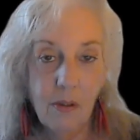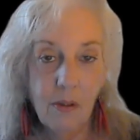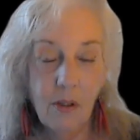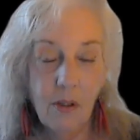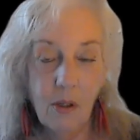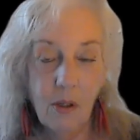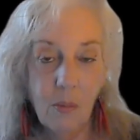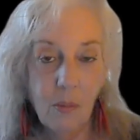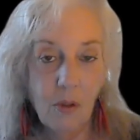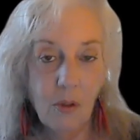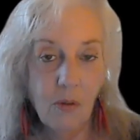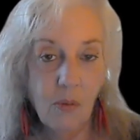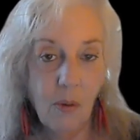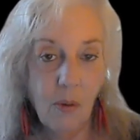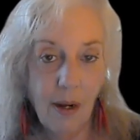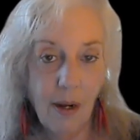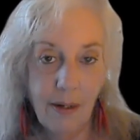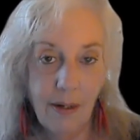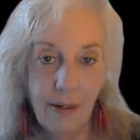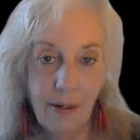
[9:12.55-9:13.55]
The human's
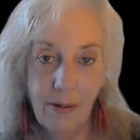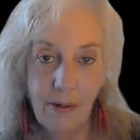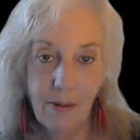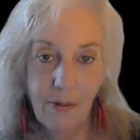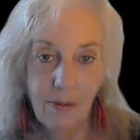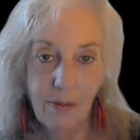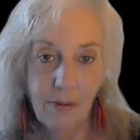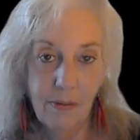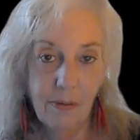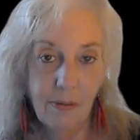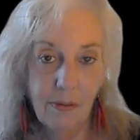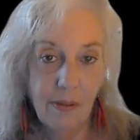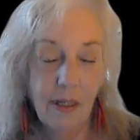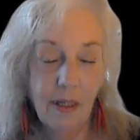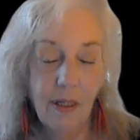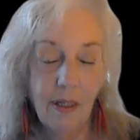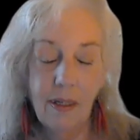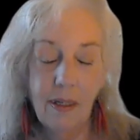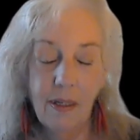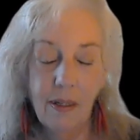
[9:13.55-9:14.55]
right here,
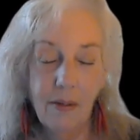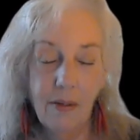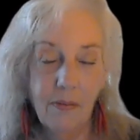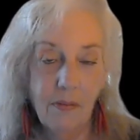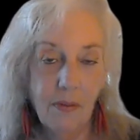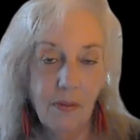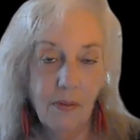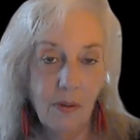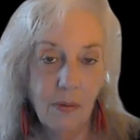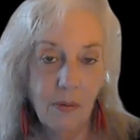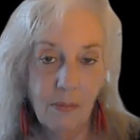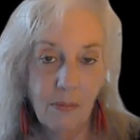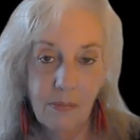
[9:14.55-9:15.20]
and he loves